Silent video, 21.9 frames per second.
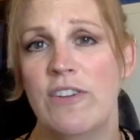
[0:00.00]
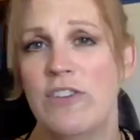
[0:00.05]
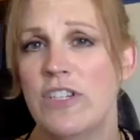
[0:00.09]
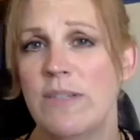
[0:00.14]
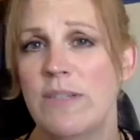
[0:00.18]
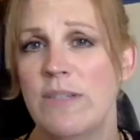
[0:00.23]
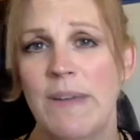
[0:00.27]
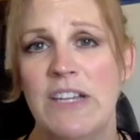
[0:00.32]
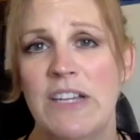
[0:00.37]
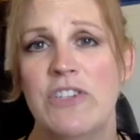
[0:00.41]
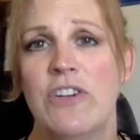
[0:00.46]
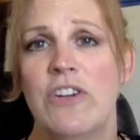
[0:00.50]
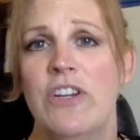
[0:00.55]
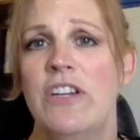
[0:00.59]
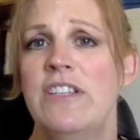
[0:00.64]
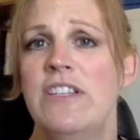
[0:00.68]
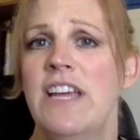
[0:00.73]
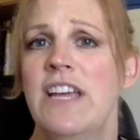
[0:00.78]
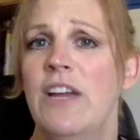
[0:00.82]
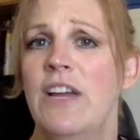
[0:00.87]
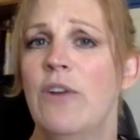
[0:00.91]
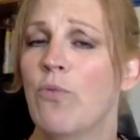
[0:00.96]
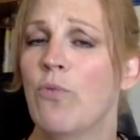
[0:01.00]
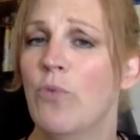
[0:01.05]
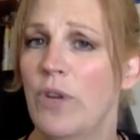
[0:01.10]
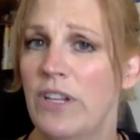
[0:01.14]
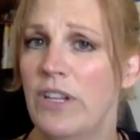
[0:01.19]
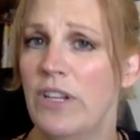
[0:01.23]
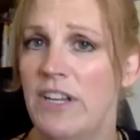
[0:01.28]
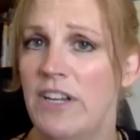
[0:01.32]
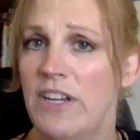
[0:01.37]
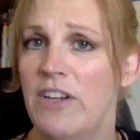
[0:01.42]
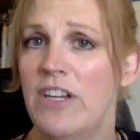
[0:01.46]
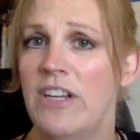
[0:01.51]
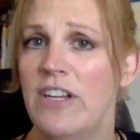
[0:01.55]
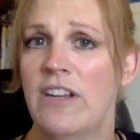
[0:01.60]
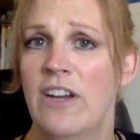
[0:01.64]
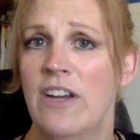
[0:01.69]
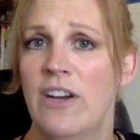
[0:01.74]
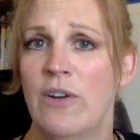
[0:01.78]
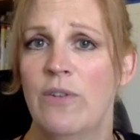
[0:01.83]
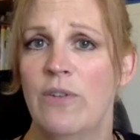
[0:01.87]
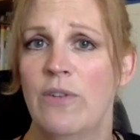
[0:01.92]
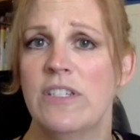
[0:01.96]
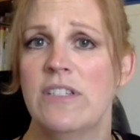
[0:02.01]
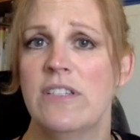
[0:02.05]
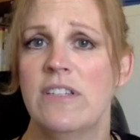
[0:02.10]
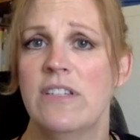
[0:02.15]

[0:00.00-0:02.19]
just make sure you take really good notes